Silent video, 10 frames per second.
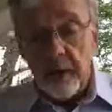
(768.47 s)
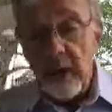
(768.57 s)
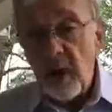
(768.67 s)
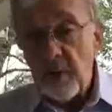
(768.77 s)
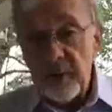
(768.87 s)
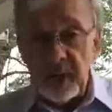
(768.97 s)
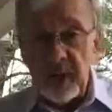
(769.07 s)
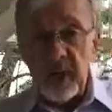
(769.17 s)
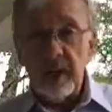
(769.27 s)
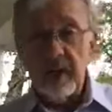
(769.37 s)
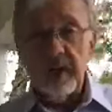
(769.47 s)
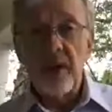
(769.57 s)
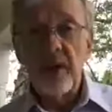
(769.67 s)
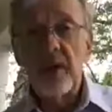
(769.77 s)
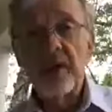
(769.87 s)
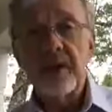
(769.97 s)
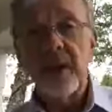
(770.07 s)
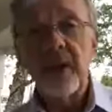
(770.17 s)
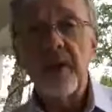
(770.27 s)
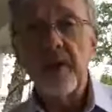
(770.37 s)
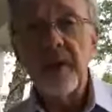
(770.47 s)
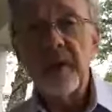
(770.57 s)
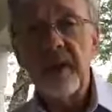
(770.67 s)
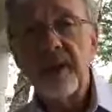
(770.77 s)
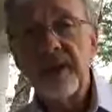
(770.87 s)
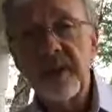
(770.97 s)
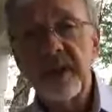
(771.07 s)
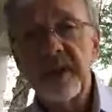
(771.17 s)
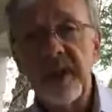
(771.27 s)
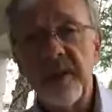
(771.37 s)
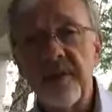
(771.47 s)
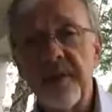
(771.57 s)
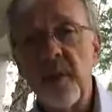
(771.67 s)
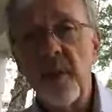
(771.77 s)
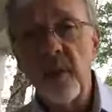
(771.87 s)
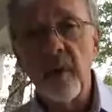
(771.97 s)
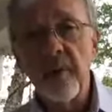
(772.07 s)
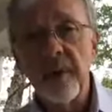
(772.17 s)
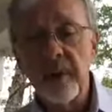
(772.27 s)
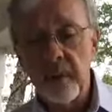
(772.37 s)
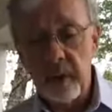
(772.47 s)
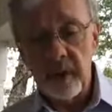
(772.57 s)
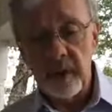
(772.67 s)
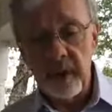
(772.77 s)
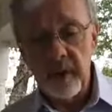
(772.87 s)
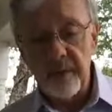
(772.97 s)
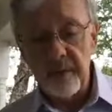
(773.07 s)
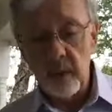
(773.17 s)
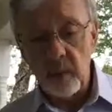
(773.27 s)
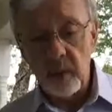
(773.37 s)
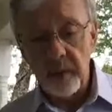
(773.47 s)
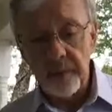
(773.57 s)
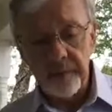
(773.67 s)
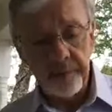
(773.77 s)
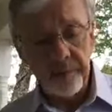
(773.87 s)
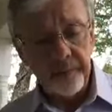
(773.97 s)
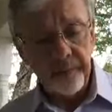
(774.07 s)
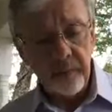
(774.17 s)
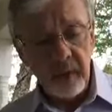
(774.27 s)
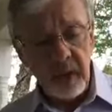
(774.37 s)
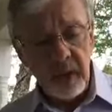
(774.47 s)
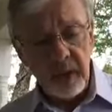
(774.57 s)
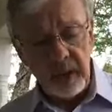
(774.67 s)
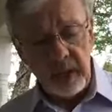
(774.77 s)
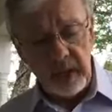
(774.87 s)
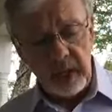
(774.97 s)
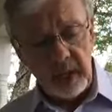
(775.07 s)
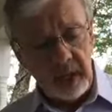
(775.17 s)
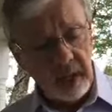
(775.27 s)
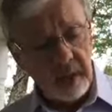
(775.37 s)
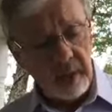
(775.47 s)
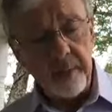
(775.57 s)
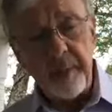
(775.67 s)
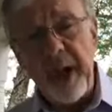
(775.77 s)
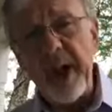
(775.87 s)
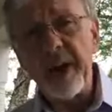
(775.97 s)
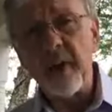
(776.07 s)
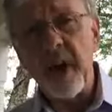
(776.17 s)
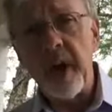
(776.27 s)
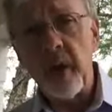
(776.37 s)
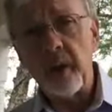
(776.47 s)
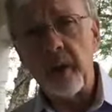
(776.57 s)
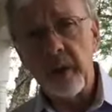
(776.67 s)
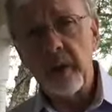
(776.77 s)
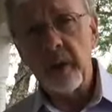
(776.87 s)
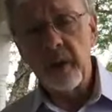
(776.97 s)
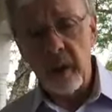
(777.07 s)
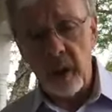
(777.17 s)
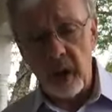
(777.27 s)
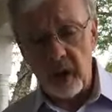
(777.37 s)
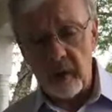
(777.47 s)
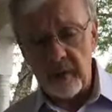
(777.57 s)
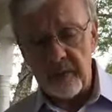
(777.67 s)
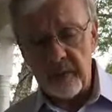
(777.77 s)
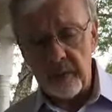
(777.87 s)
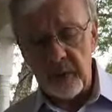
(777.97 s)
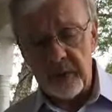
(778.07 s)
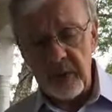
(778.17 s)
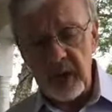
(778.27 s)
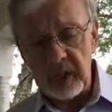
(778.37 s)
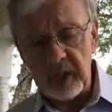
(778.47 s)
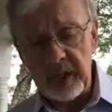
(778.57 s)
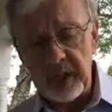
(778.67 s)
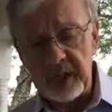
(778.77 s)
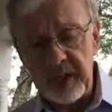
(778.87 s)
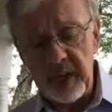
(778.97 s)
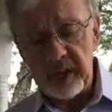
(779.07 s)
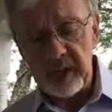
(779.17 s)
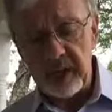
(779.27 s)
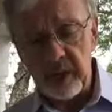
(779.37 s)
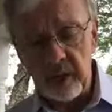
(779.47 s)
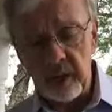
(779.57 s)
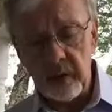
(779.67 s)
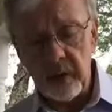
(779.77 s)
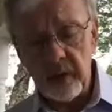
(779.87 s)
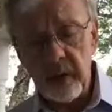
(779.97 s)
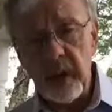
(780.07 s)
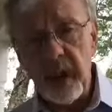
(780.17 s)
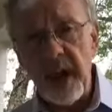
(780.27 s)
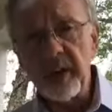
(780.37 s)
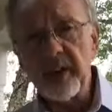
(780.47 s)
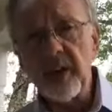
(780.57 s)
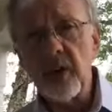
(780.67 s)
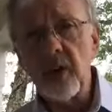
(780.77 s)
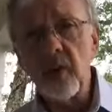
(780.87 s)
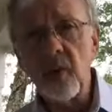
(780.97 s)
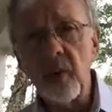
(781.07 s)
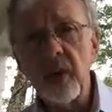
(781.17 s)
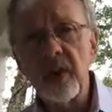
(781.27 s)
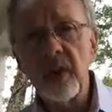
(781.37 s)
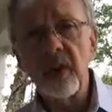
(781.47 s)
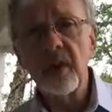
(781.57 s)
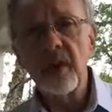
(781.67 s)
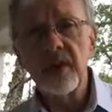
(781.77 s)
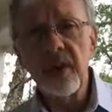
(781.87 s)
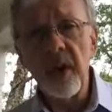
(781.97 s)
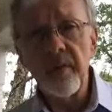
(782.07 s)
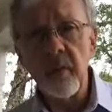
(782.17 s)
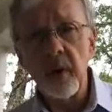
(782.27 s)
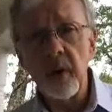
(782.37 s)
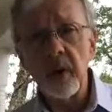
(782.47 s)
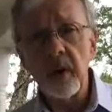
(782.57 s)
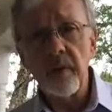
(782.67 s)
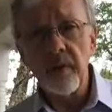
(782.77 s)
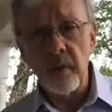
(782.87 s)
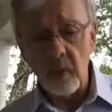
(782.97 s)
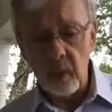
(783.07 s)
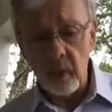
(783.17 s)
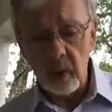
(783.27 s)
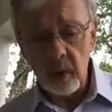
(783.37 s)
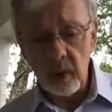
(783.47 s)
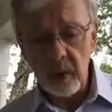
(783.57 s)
Paul begins 2 Corinthians 16:4 with the word therefore. The the background of the things that he says here has to do with suffering for